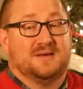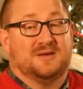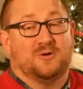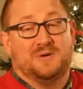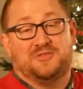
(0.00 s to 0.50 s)

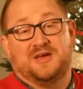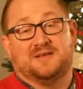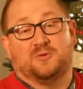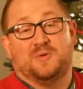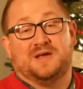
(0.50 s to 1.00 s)
You know, we
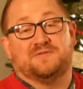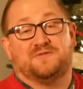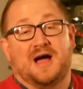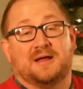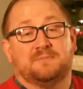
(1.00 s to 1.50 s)
think that we can
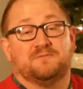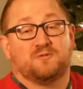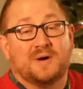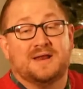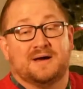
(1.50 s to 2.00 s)
find
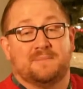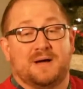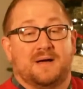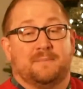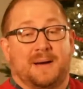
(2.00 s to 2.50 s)
freedom
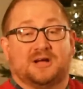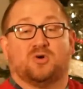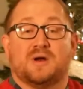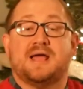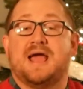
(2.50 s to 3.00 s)
by
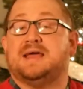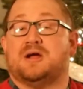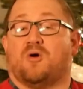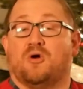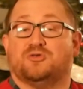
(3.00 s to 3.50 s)
creating
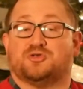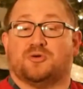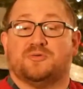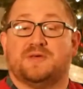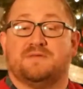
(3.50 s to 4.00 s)
our own
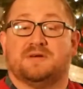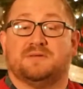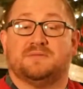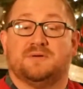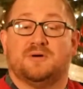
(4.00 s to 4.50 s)
truth, even,
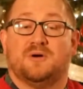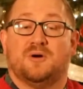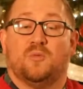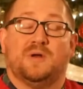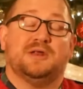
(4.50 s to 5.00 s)

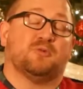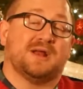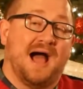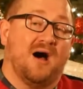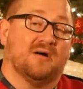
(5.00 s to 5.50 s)
when in
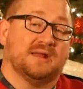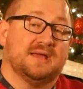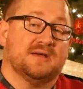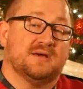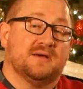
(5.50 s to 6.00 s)

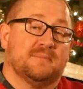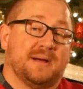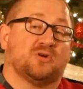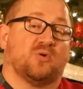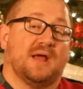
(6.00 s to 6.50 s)
reality,
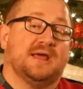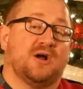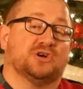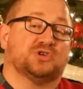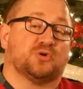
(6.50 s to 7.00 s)
by creating
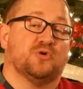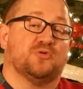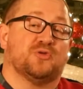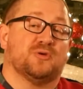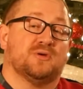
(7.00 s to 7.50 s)
our
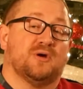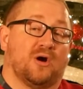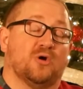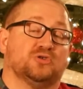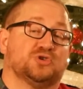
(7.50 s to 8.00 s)
truth,
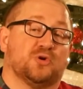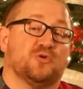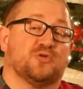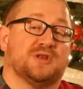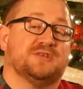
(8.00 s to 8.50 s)
our own
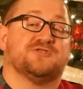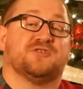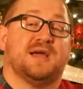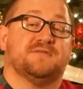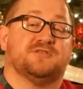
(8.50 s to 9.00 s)
truth, it
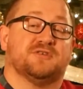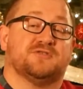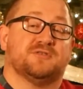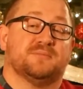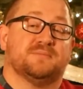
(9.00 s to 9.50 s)
enslaves us.